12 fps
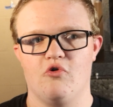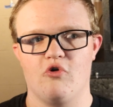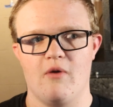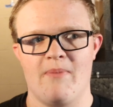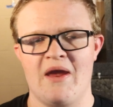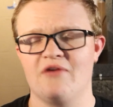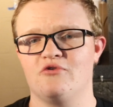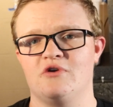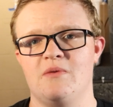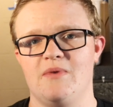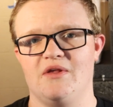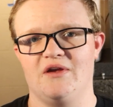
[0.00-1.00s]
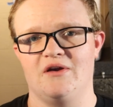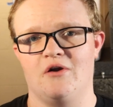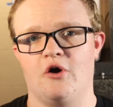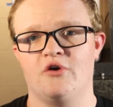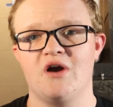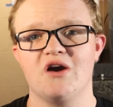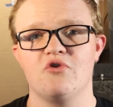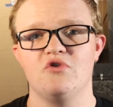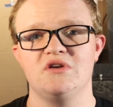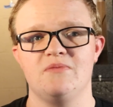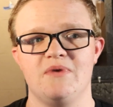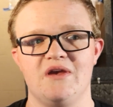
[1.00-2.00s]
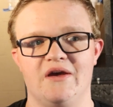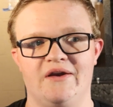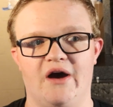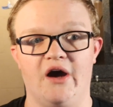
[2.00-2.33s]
or a panther chameleon are not going to be an